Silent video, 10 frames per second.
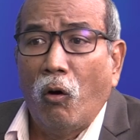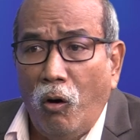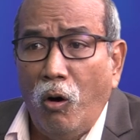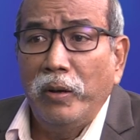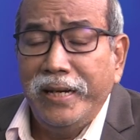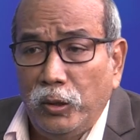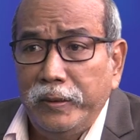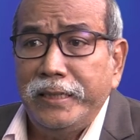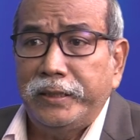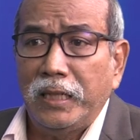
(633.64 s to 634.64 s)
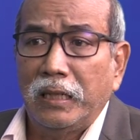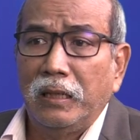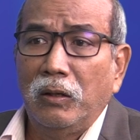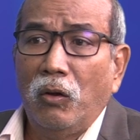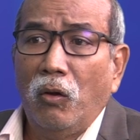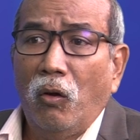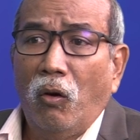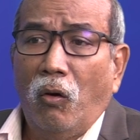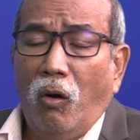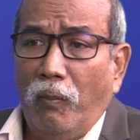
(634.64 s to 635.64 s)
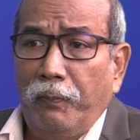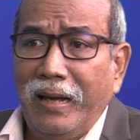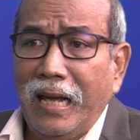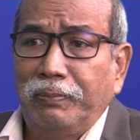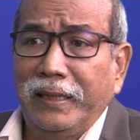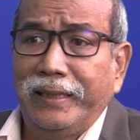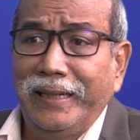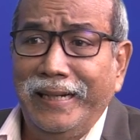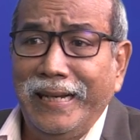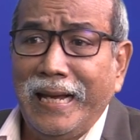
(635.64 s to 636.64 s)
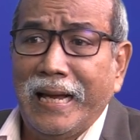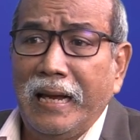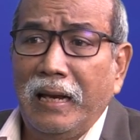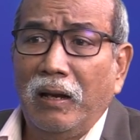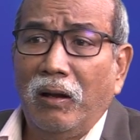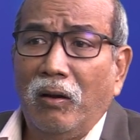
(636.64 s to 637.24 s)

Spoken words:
or Indonesia? Or perhaps it's India?